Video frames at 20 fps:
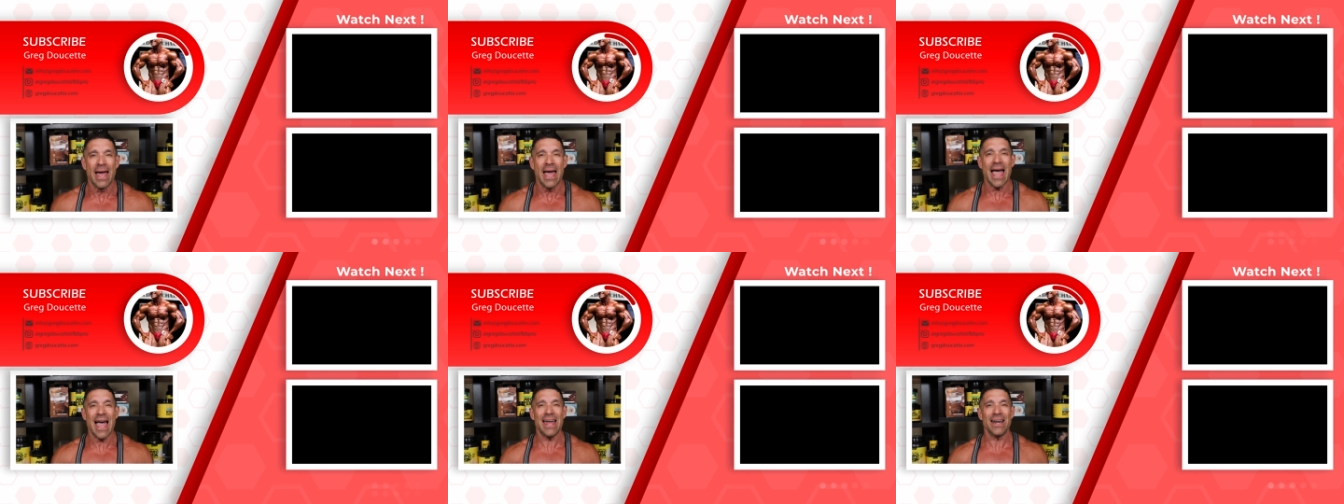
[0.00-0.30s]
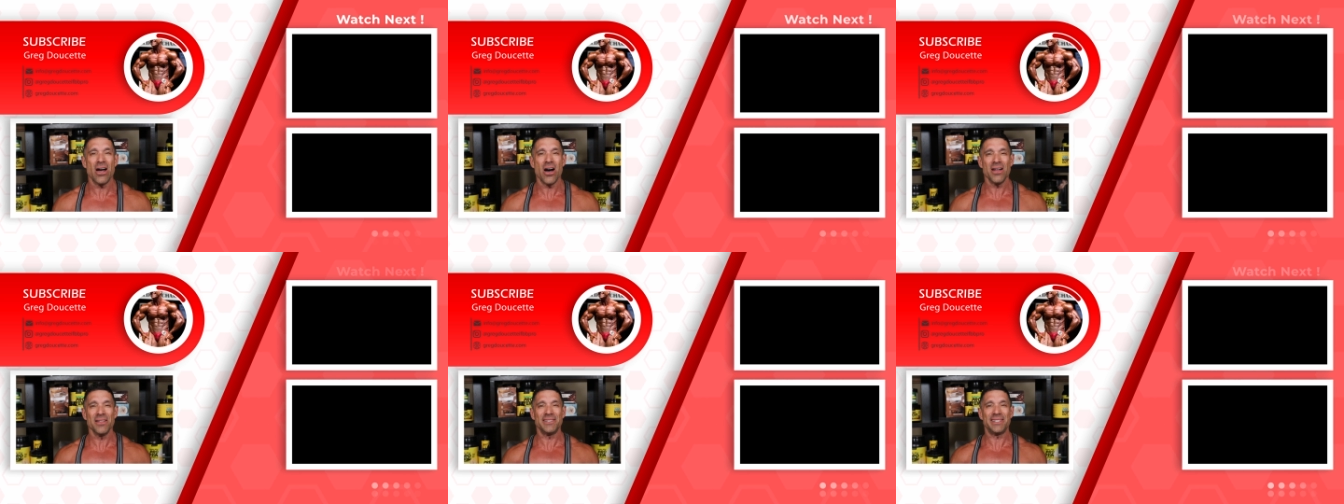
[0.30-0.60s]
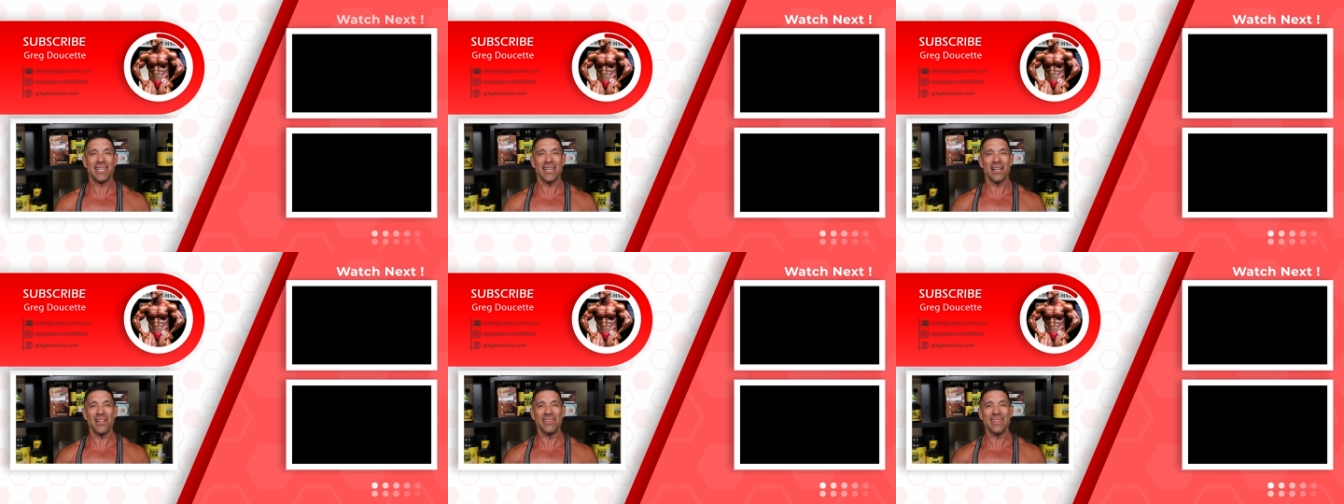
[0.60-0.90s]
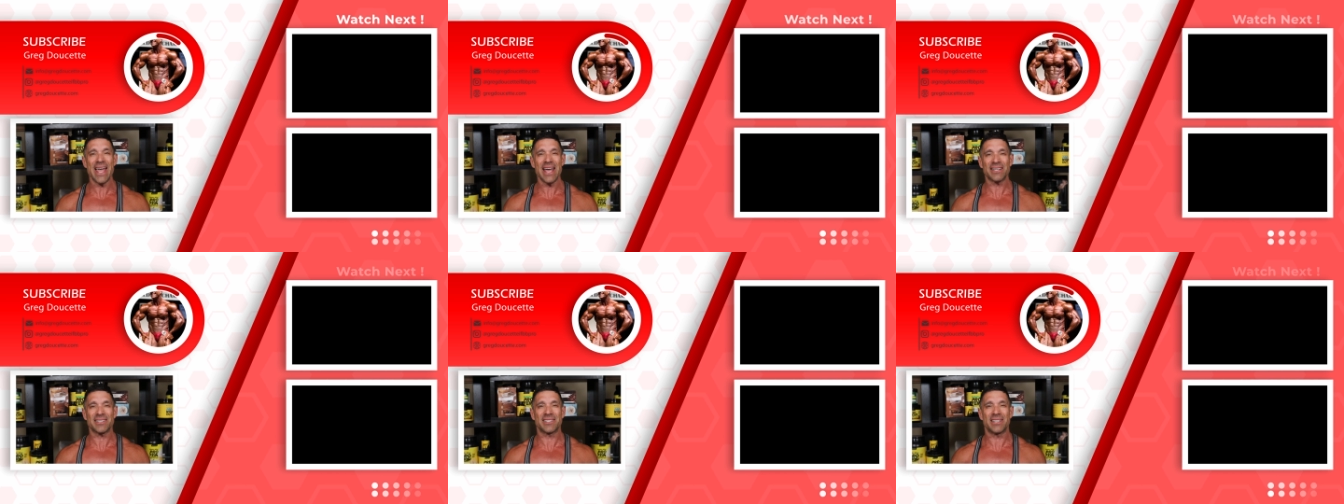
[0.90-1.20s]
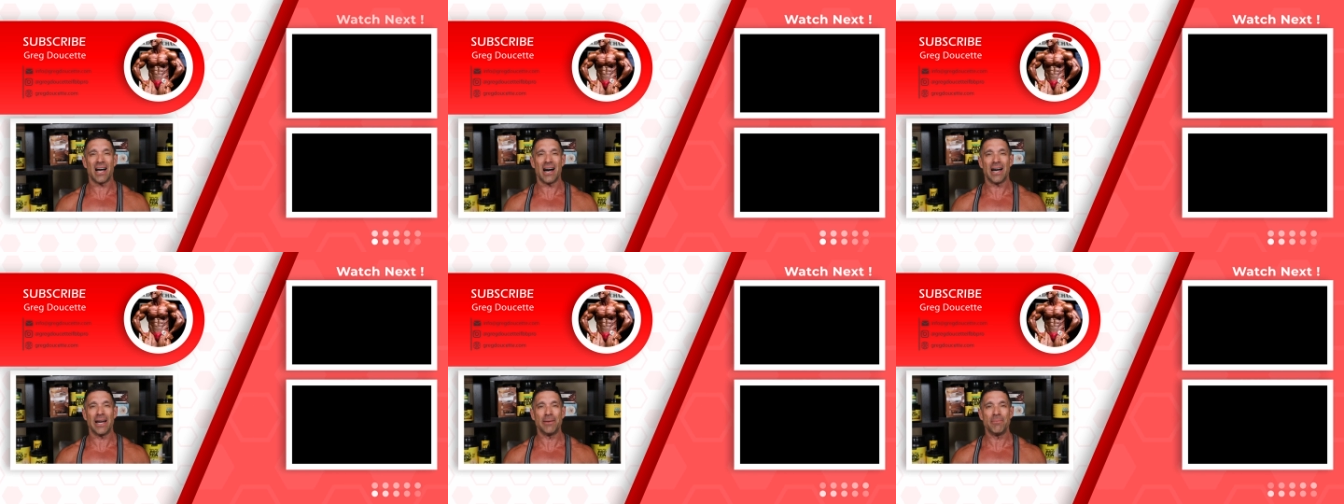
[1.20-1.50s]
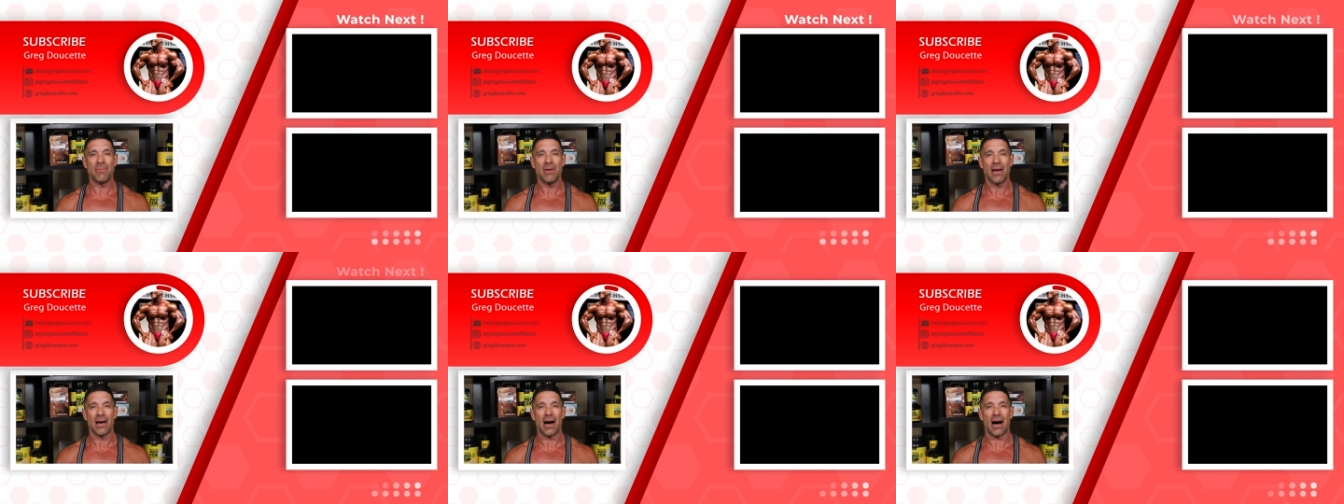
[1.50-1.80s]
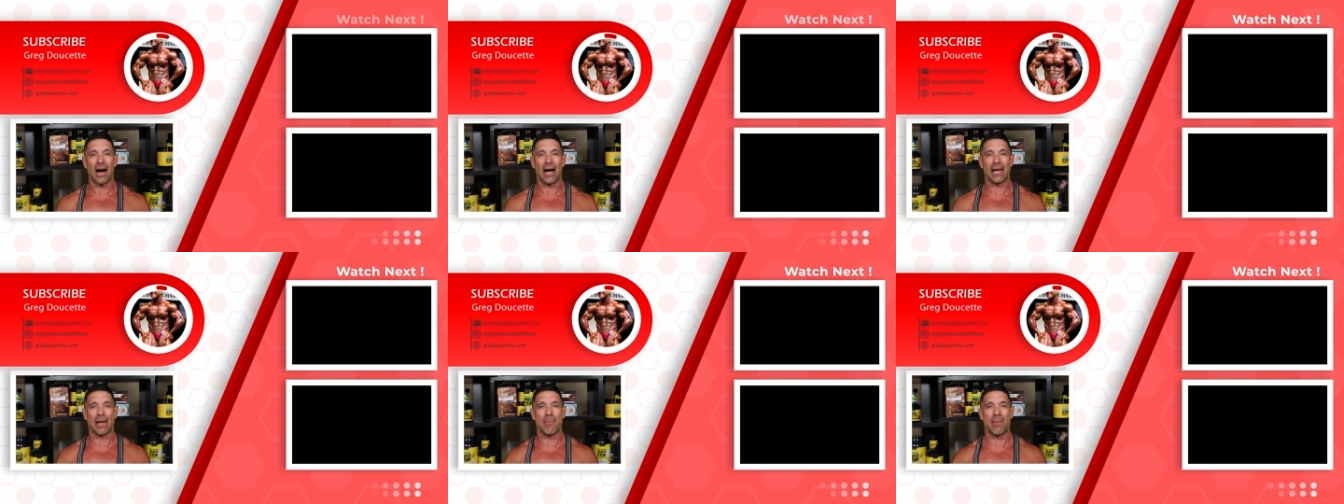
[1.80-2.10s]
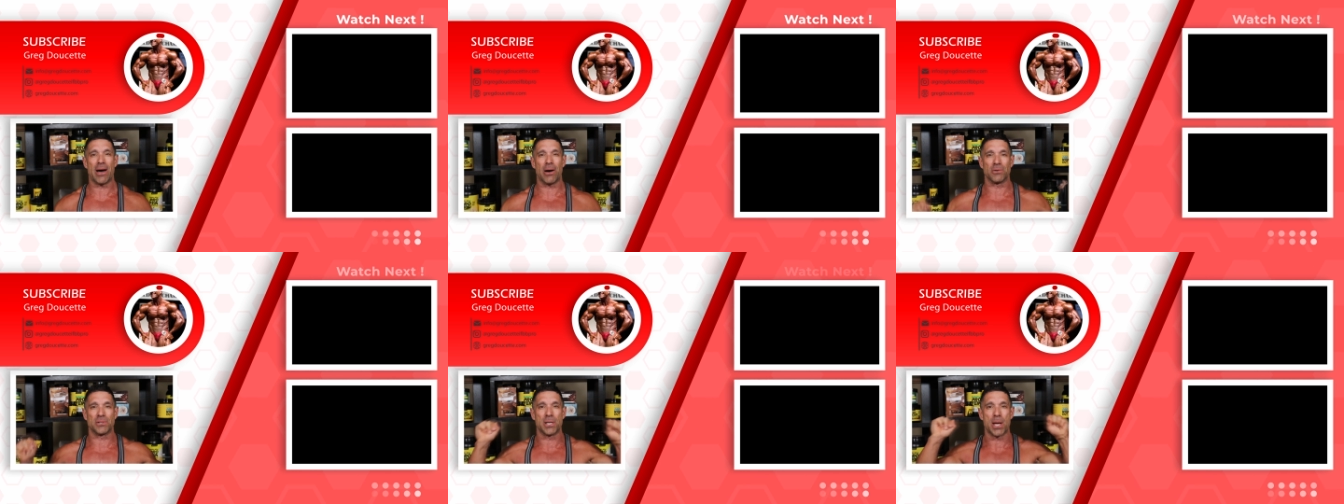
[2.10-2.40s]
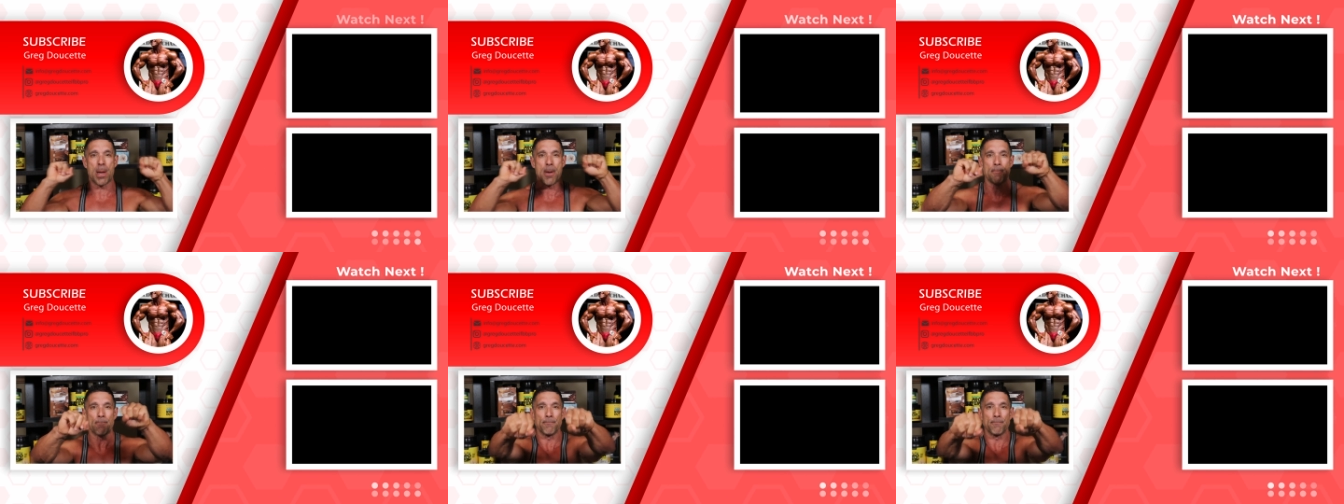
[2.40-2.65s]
and until next time, I am out.